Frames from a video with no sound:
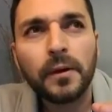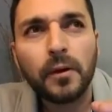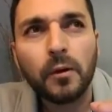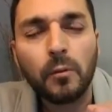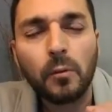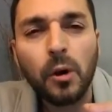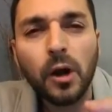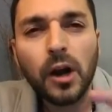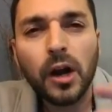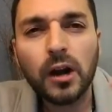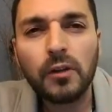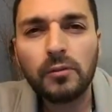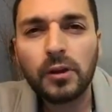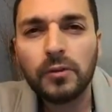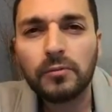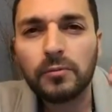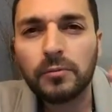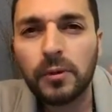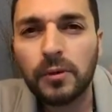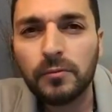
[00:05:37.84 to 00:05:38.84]
walk away
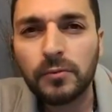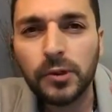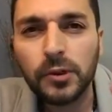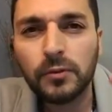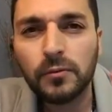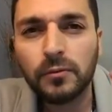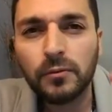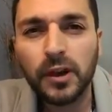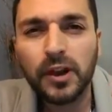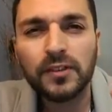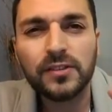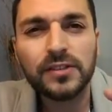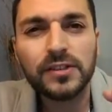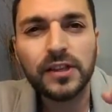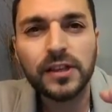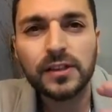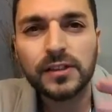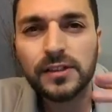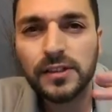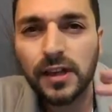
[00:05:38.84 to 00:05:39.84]
from a few friends
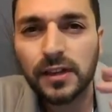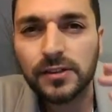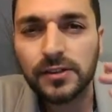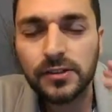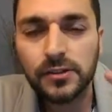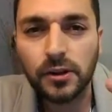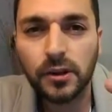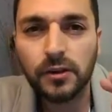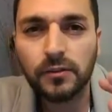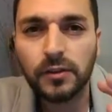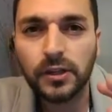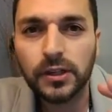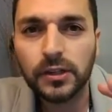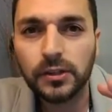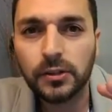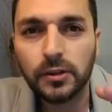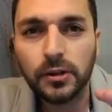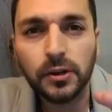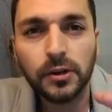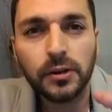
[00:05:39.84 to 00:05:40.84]
that is not serving
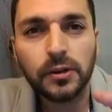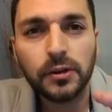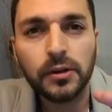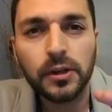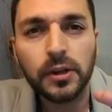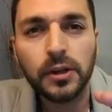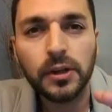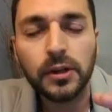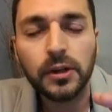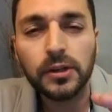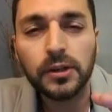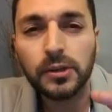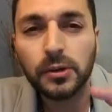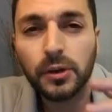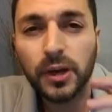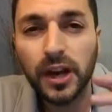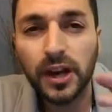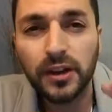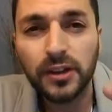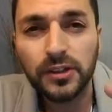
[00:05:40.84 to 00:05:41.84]
your
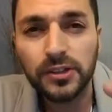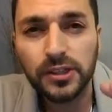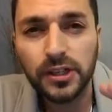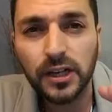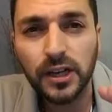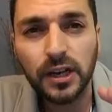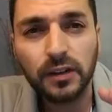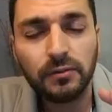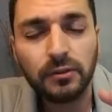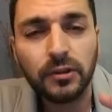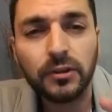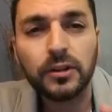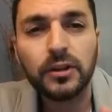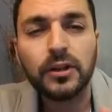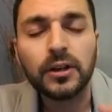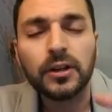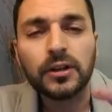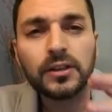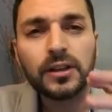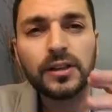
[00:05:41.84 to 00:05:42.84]
energy level,
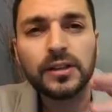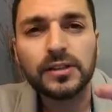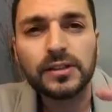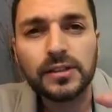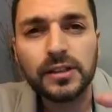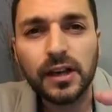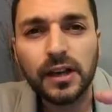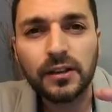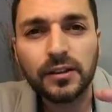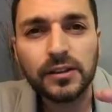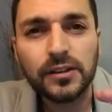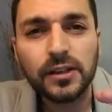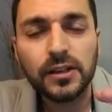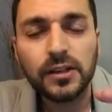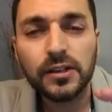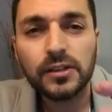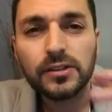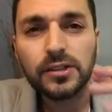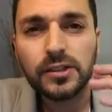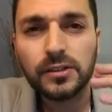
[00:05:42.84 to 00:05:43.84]
that is not
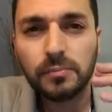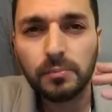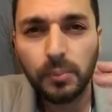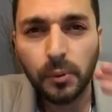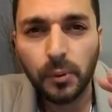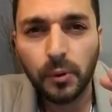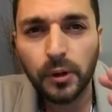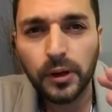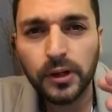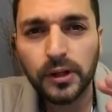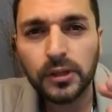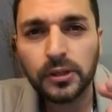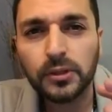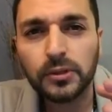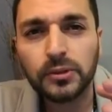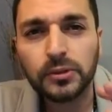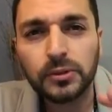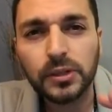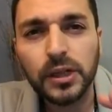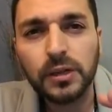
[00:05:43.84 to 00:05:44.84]
supporting your
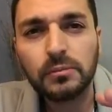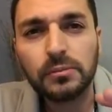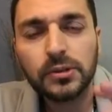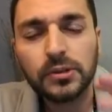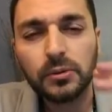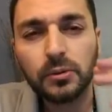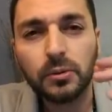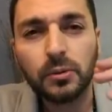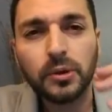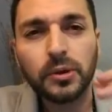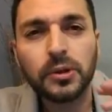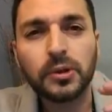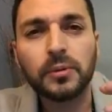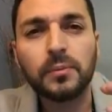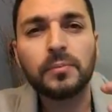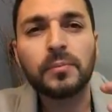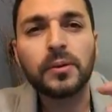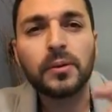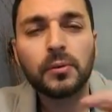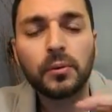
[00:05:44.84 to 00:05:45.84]
dreams or
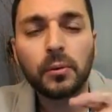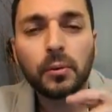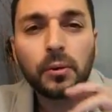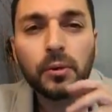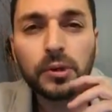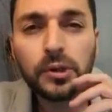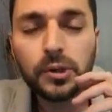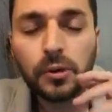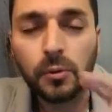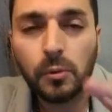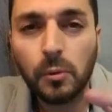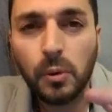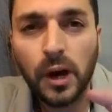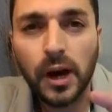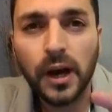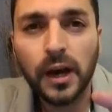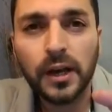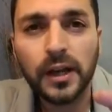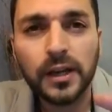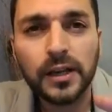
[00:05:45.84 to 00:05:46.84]
your
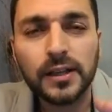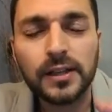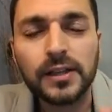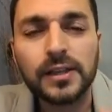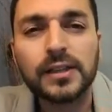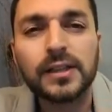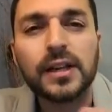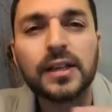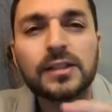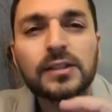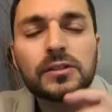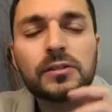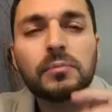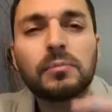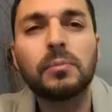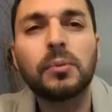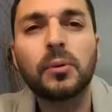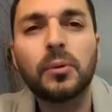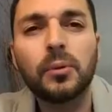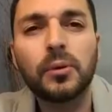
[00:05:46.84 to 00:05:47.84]
why. It is not
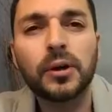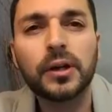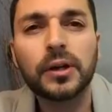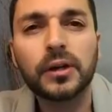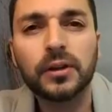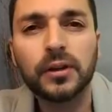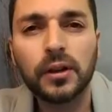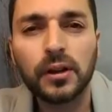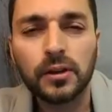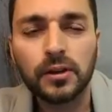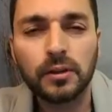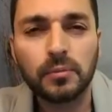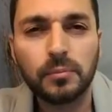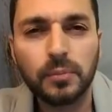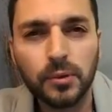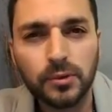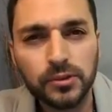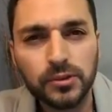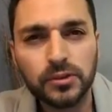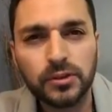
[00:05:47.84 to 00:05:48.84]
supporting the
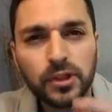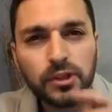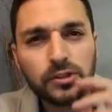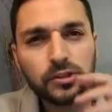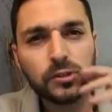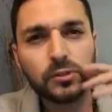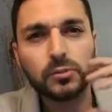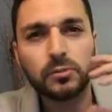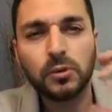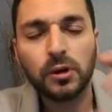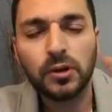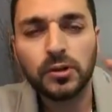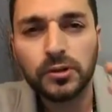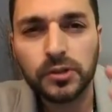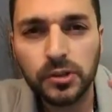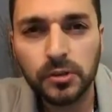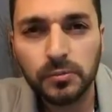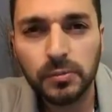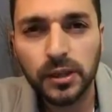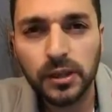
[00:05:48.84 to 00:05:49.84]
person that you want
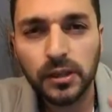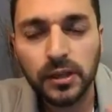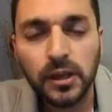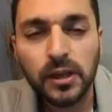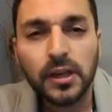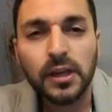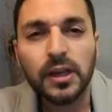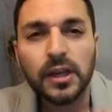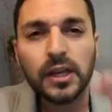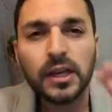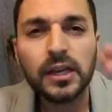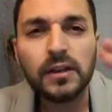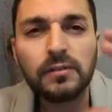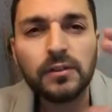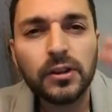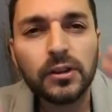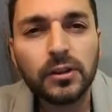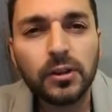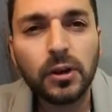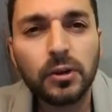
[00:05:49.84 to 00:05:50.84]
to be.
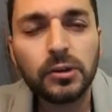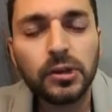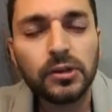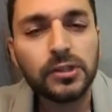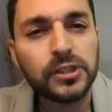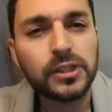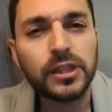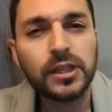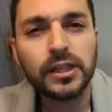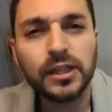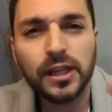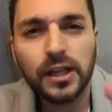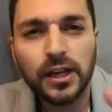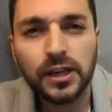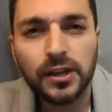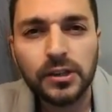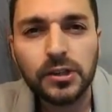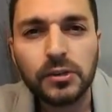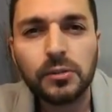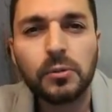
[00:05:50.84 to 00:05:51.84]
Even though you're sitting here
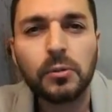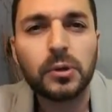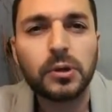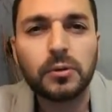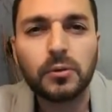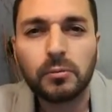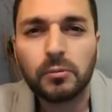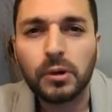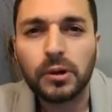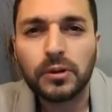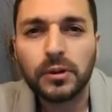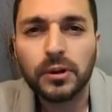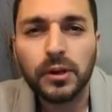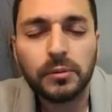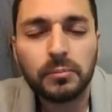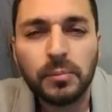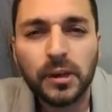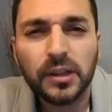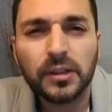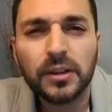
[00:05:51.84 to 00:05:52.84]
and you're wondering,
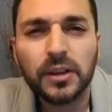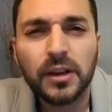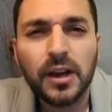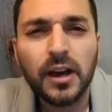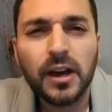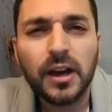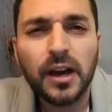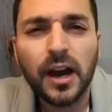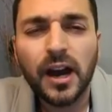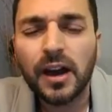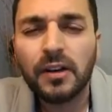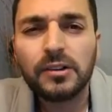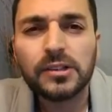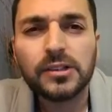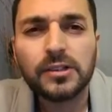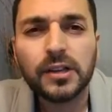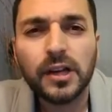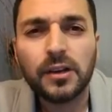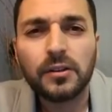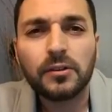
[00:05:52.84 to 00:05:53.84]
but
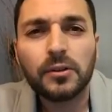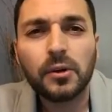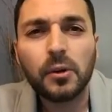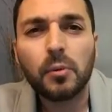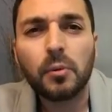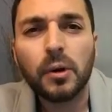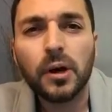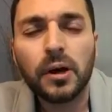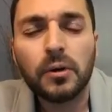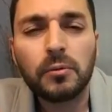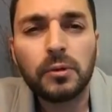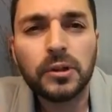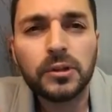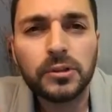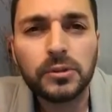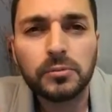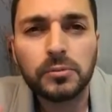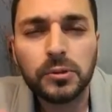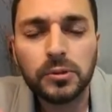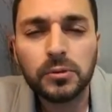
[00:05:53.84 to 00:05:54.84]
Harrison, I don't know what I want
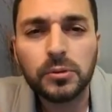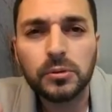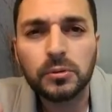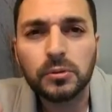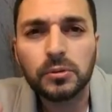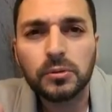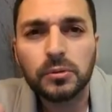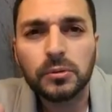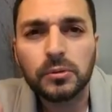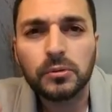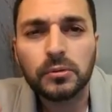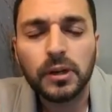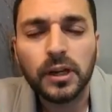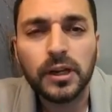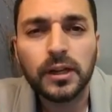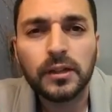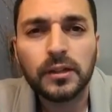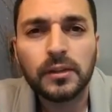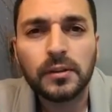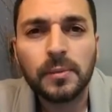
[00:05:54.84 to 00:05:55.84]
to do,
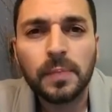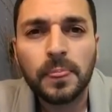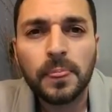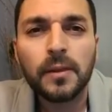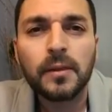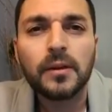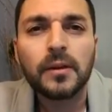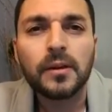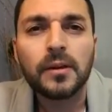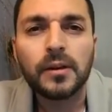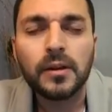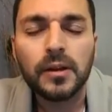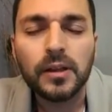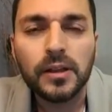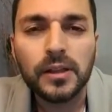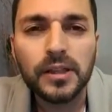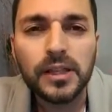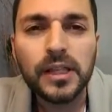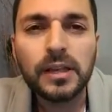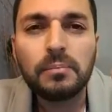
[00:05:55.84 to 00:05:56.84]
right?
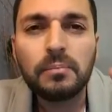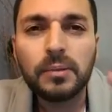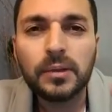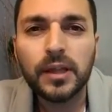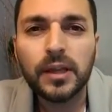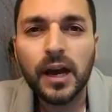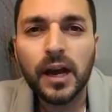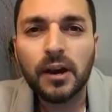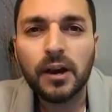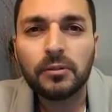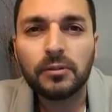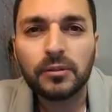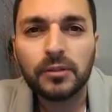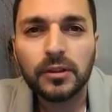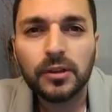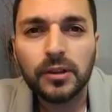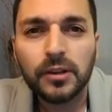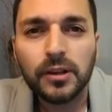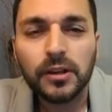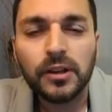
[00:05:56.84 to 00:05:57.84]
Deep down,
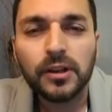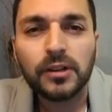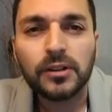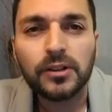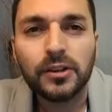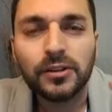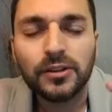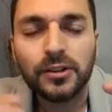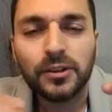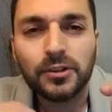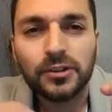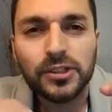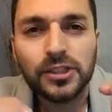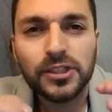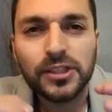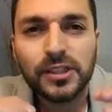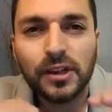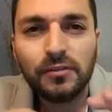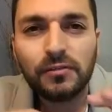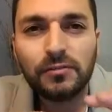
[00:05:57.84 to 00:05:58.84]
there's
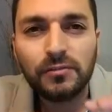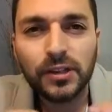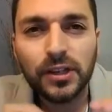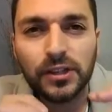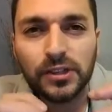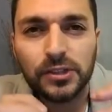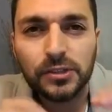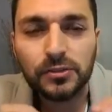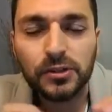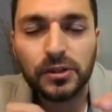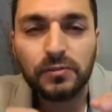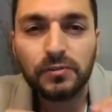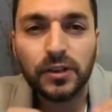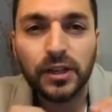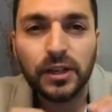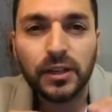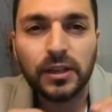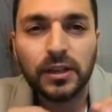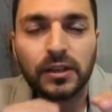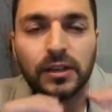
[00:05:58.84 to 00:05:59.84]
something
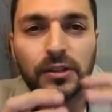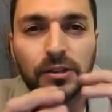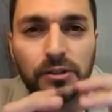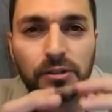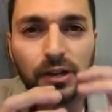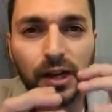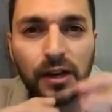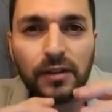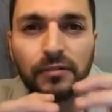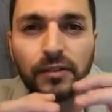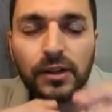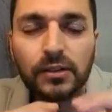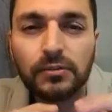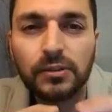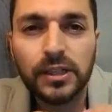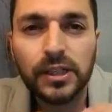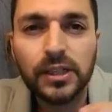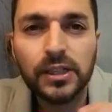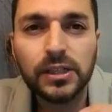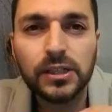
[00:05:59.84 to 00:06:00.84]
driving
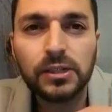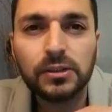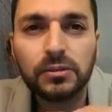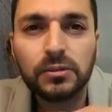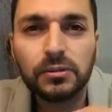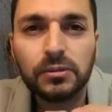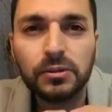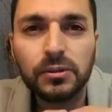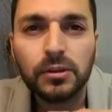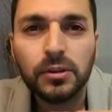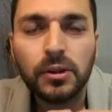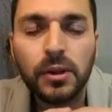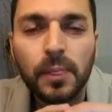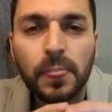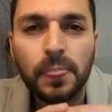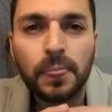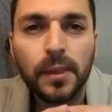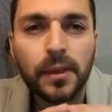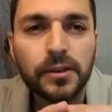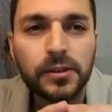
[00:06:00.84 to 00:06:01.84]
within you
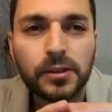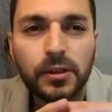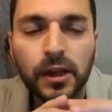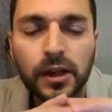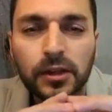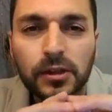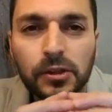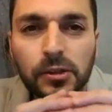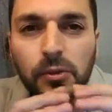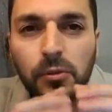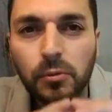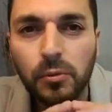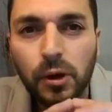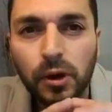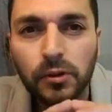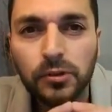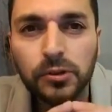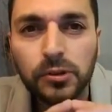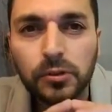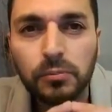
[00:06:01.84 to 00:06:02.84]
that you
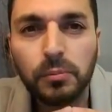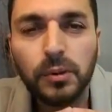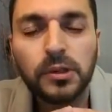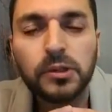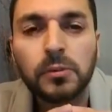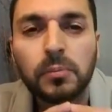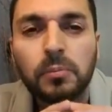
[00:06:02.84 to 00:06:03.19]
want to, but you